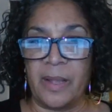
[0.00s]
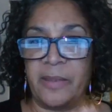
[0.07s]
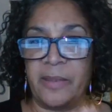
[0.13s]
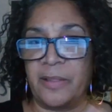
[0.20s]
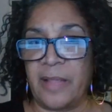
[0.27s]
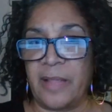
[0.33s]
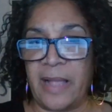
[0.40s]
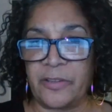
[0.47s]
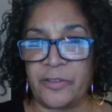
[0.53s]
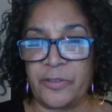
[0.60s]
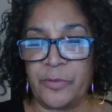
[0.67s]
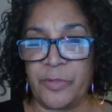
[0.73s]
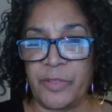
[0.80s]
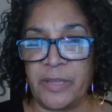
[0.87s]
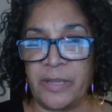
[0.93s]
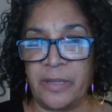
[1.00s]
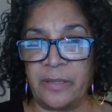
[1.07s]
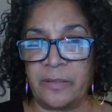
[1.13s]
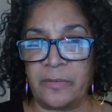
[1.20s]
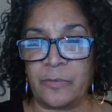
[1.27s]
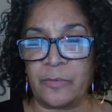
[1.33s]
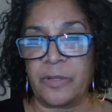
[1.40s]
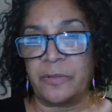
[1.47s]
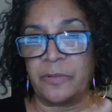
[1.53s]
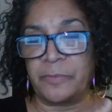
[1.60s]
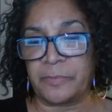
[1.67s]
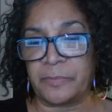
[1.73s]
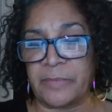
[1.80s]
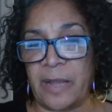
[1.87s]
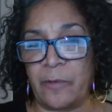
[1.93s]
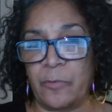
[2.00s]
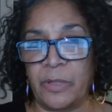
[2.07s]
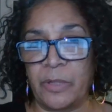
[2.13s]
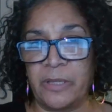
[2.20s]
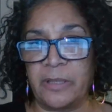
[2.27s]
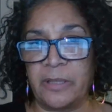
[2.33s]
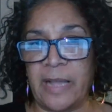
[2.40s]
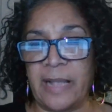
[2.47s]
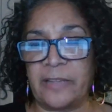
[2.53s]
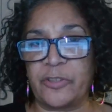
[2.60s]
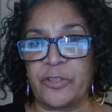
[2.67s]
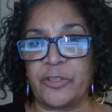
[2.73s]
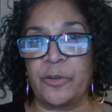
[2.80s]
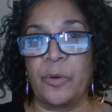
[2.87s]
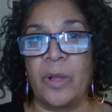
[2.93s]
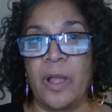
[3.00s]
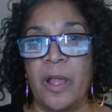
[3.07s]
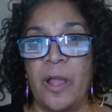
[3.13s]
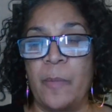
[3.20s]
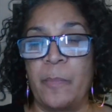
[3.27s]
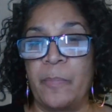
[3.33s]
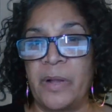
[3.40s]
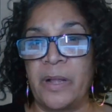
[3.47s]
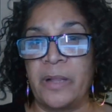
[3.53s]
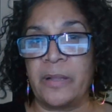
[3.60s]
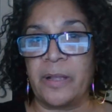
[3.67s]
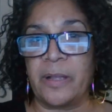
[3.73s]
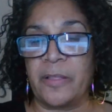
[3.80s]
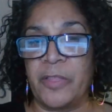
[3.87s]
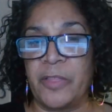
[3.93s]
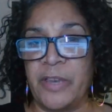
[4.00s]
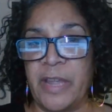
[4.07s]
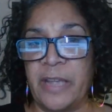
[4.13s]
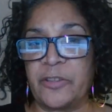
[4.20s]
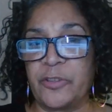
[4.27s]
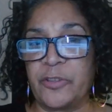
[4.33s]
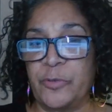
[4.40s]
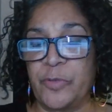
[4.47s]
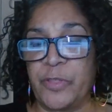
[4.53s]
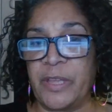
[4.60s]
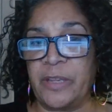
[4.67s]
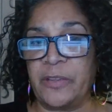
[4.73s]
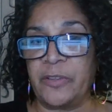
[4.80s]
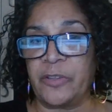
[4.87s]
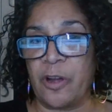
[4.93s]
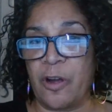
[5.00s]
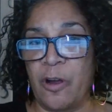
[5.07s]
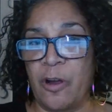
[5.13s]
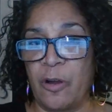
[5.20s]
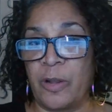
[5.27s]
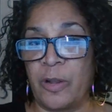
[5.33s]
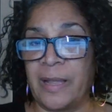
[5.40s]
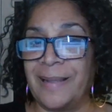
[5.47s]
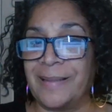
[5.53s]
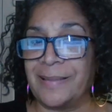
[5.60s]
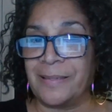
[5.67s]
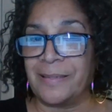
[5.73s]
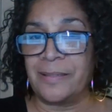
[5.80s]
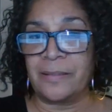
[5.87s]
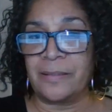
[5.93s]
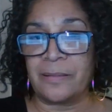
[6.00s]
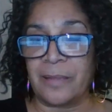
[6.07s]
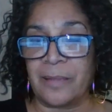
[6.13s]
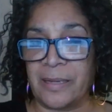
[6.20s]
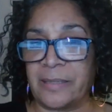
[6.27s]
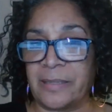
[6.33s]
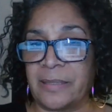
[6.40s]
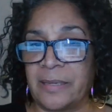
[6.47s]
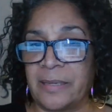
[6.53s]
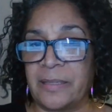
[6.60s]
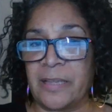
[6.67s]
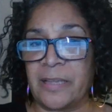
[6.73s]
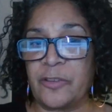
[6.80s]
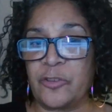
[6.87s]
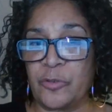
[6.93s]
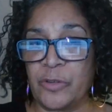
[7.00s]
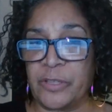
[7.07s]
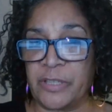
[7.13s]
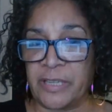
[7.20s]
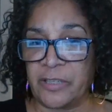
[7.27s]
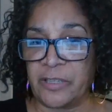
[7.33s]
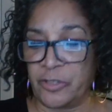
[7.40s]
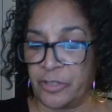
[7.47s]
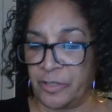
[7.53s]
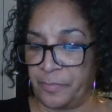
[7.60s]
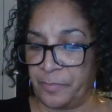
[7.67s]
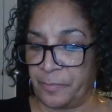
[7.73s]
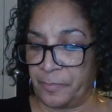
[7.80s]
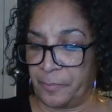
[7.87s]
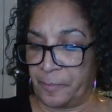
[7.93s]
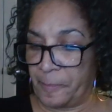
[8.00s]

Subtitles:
And the last two things, well, not really the last two, but the next two things are to just, like I said, set your intention,